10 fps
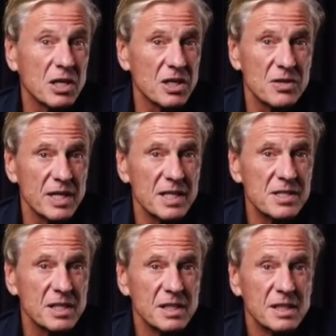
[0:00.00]

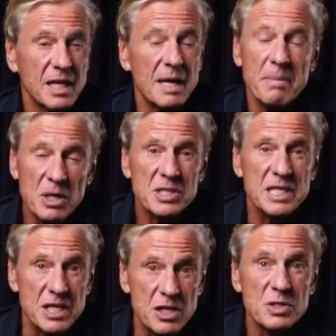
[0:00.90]
cadres, and
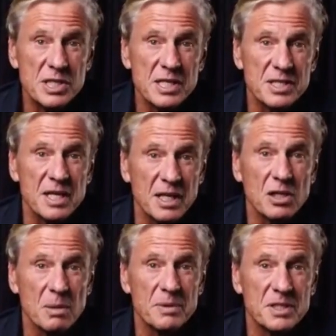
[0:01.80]
mostly useless and
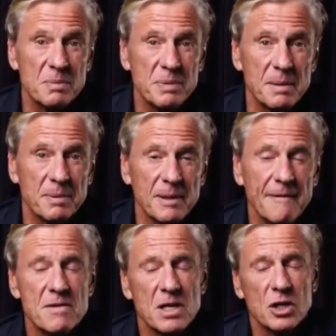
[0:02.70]
incompetent people,
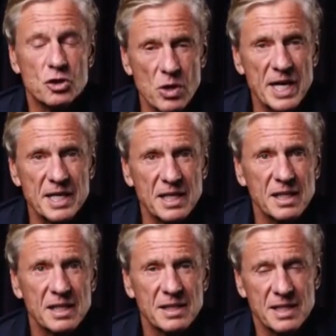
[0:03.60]
are draining
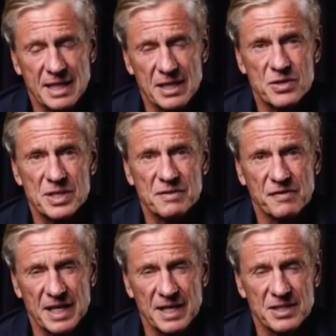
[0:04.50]
the country's
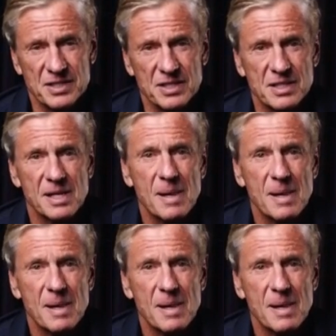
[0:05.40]
finances.